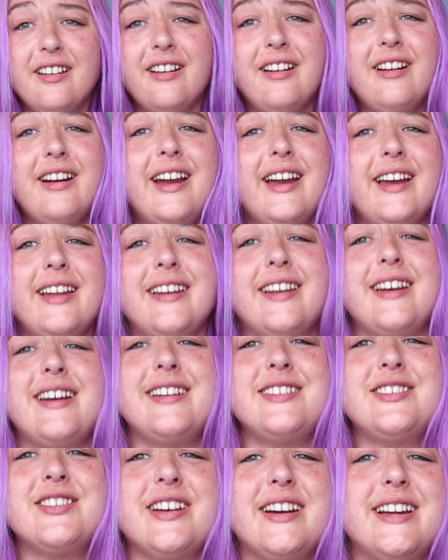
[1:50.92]
Alright,
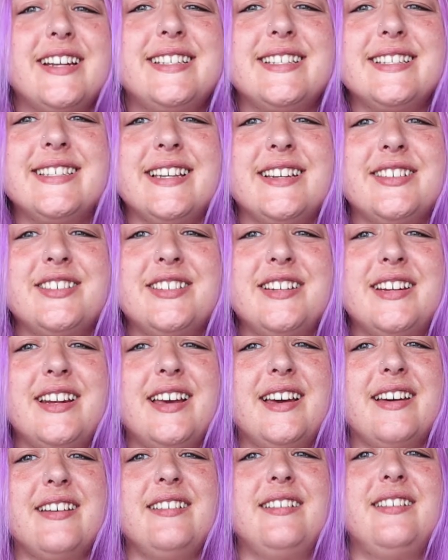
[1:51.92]
I tried to section it
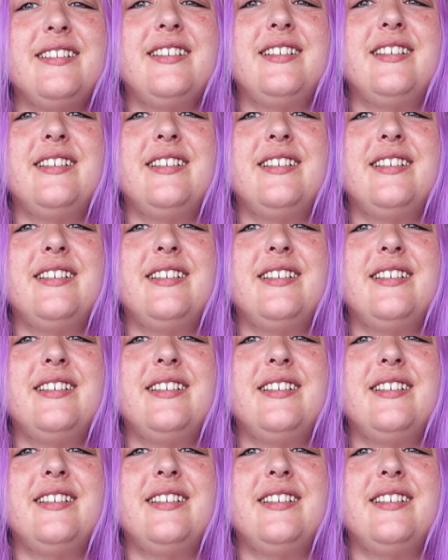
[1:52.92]
out.